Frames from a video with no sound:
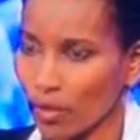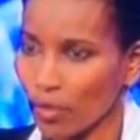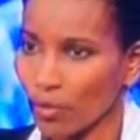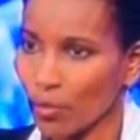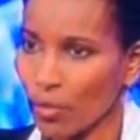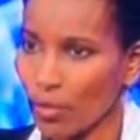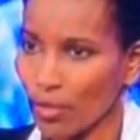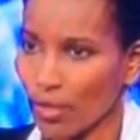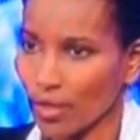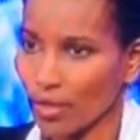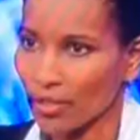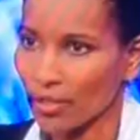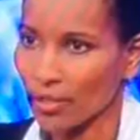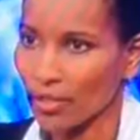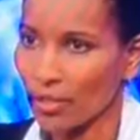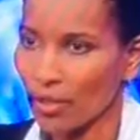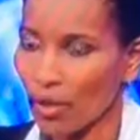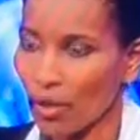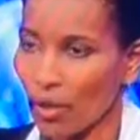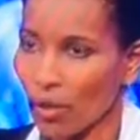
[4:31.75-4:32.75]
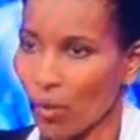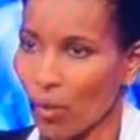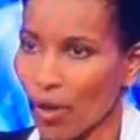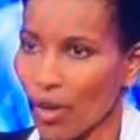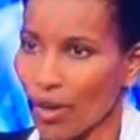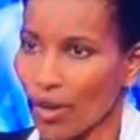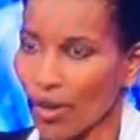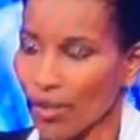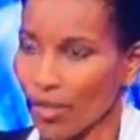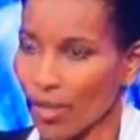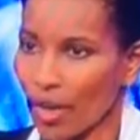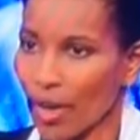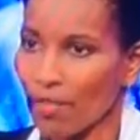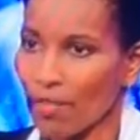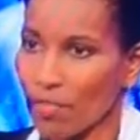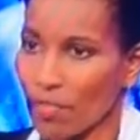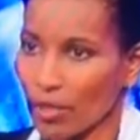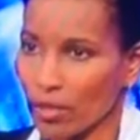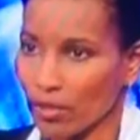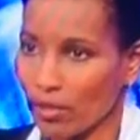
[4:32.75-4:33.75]
Two things. One, the
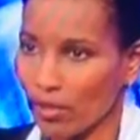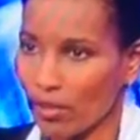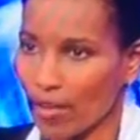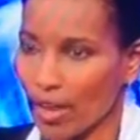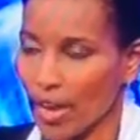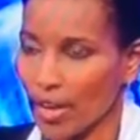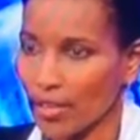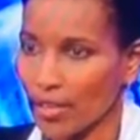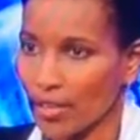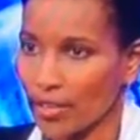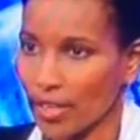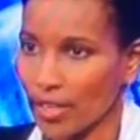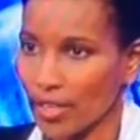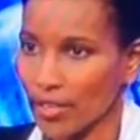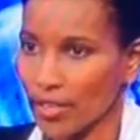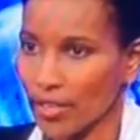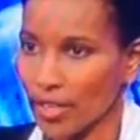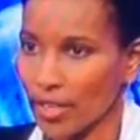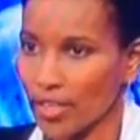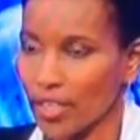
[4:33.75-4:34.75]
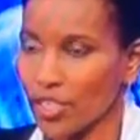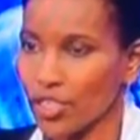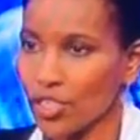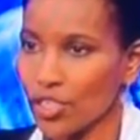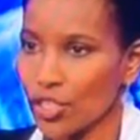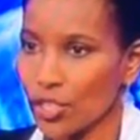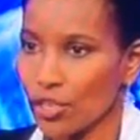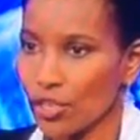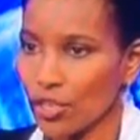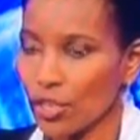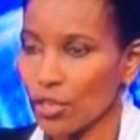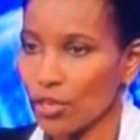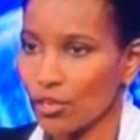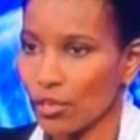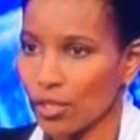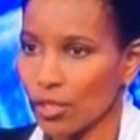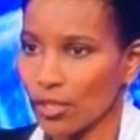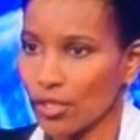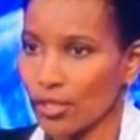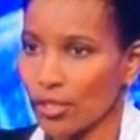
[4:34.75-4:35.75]
government of Afghanistan said she's
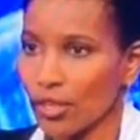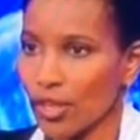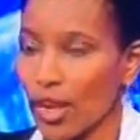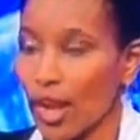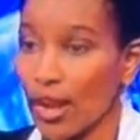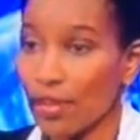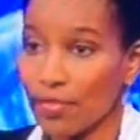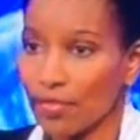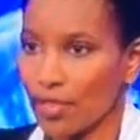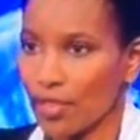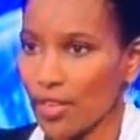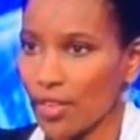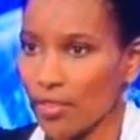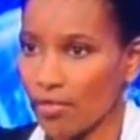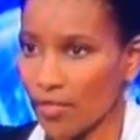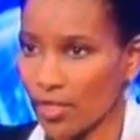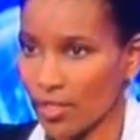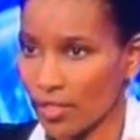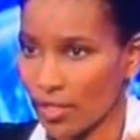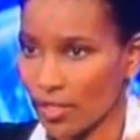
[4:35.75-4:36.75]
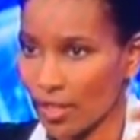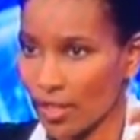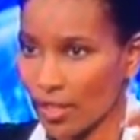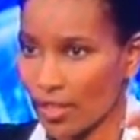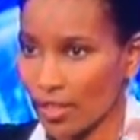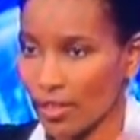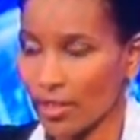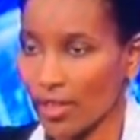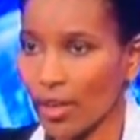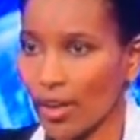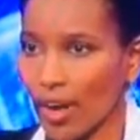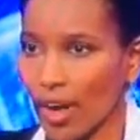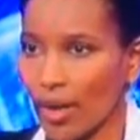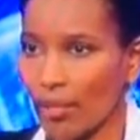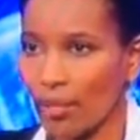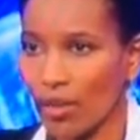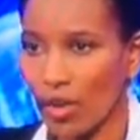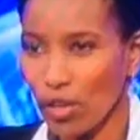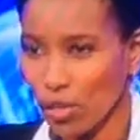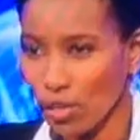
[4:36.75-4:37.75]
innocent after they investigated the crime.
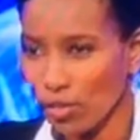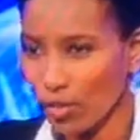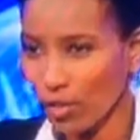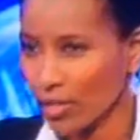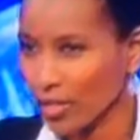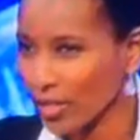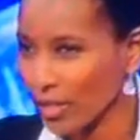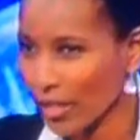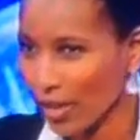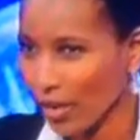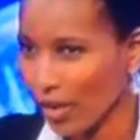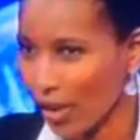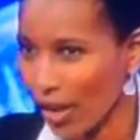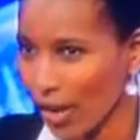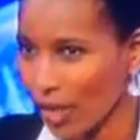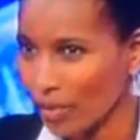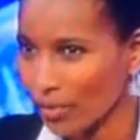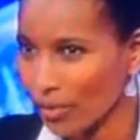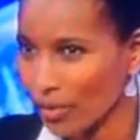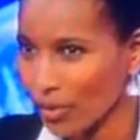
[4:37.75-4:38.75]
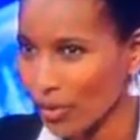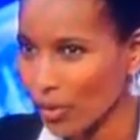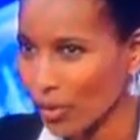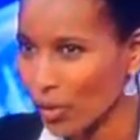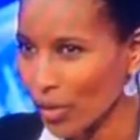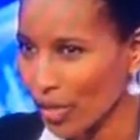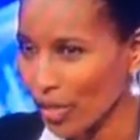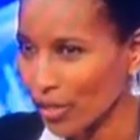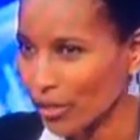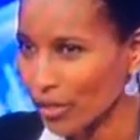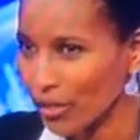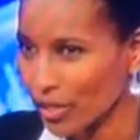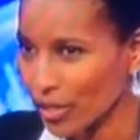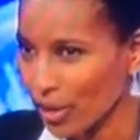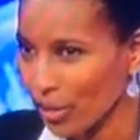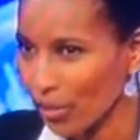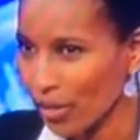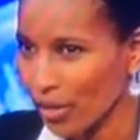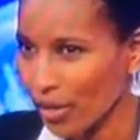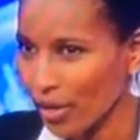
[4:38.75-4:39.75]
So it's a crime to kill
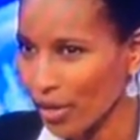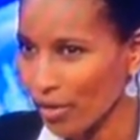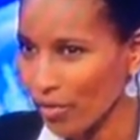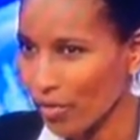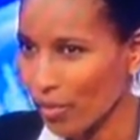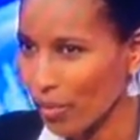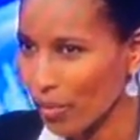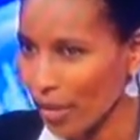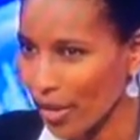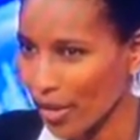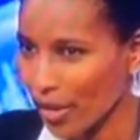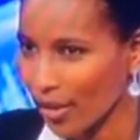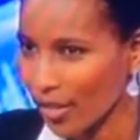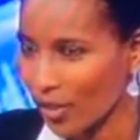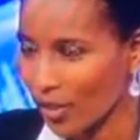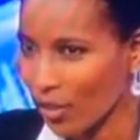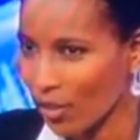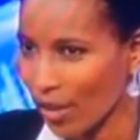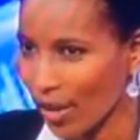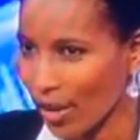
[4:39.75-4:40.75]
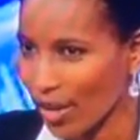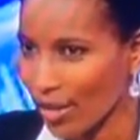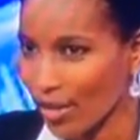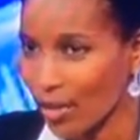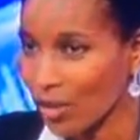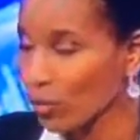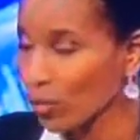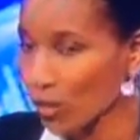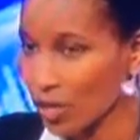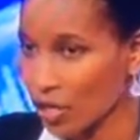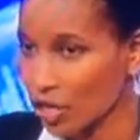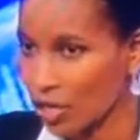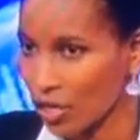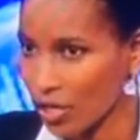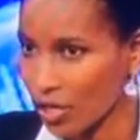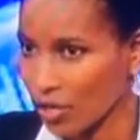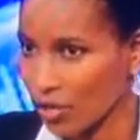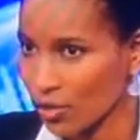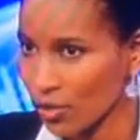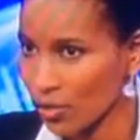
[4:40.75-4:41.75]
someone for burning the Quran, which she
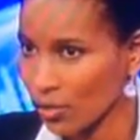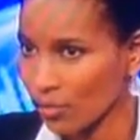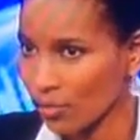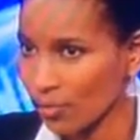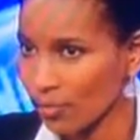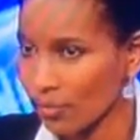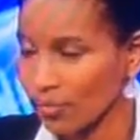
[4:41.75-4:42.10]
didn't do.